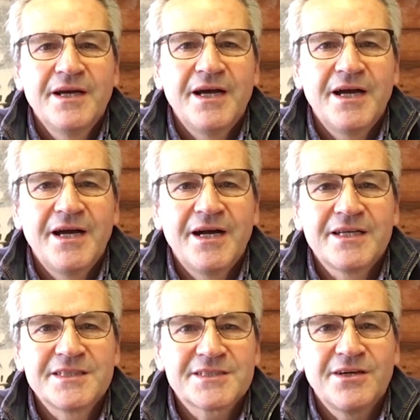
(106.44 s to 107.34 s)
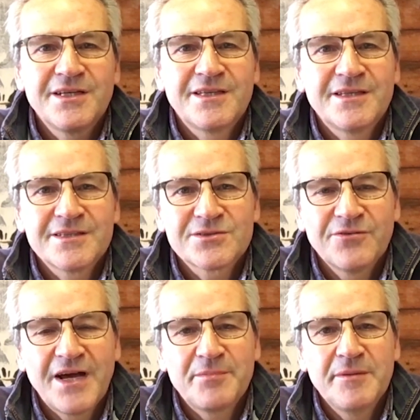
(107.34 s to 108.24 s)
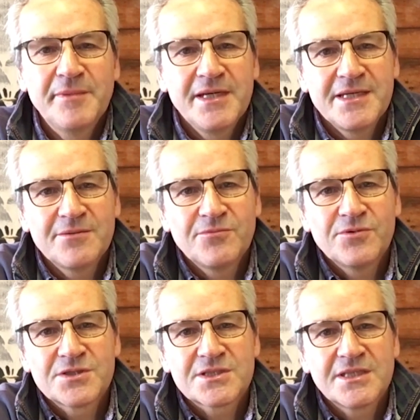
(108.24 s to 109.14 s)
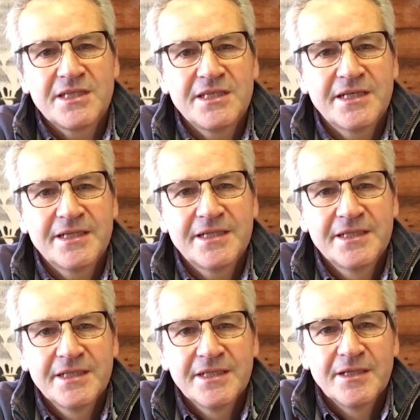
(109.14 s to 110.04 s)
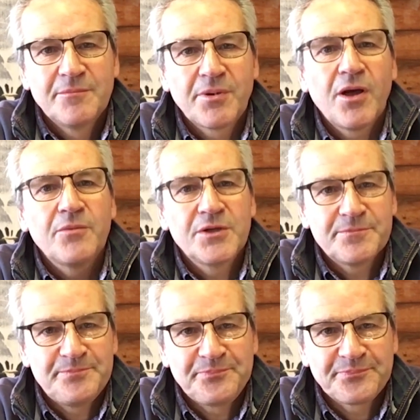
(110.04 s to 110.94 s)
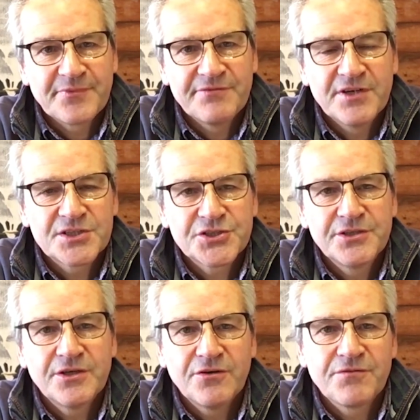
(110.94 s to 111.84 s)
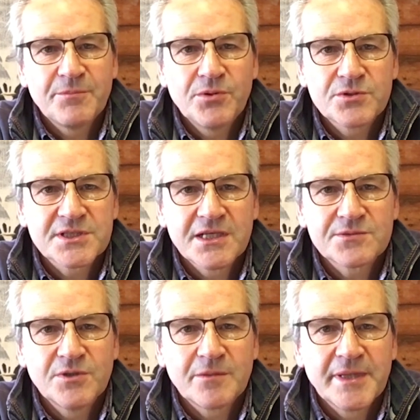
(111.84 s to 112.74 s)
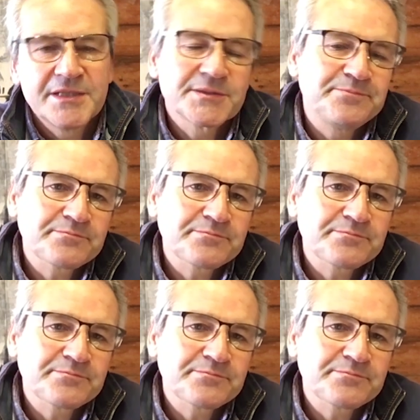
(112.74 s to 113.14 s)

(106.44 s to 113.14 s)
I decided that the sort of happy medium was the plywood version of the Paul Sellers workbench.